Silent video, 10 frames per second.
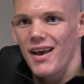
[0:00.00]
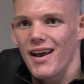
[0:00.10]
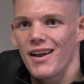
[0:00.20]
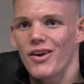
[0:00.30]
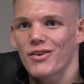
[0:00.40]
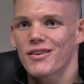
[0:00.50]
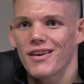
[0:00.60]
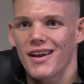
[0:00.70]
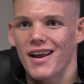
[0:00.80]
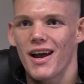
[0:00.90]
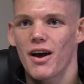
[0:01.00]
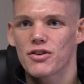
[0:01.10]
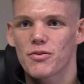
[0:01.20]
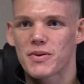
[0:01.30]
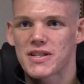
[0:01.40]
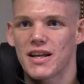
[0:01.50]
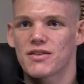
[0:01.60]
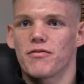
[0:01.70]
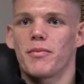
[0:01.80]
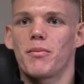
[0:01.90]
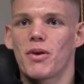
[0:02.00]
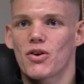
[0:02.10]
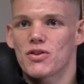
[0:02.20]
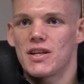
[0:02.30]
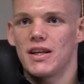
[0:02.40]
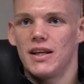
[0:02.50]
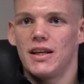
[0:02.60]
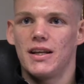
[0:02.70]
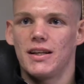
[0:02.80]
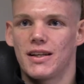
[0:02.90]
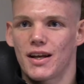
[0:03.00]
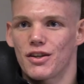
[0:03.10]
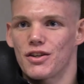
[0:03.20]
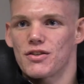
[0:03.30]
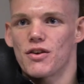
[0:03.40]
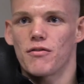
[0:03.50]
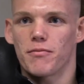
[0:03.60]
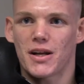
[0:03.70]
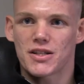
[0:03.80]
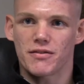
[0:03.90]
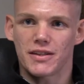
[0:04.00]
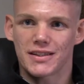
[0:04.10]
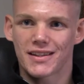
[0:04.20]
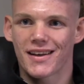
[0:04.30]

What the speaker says: a lot, 100% of me because he didn't deserve much of it.